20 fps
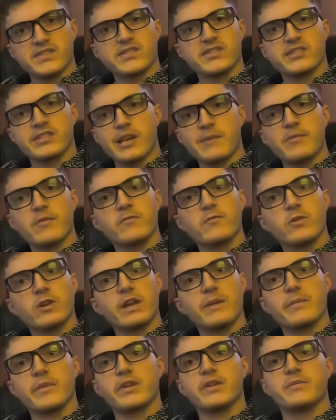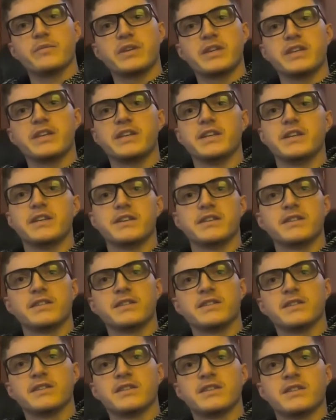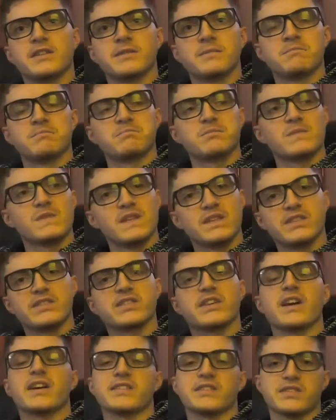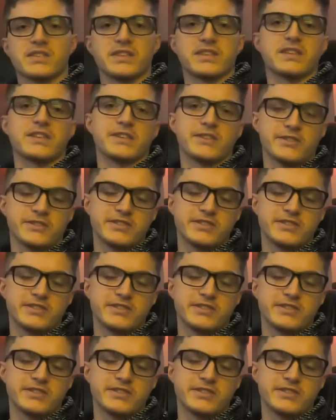some of what I'm going to be discussing here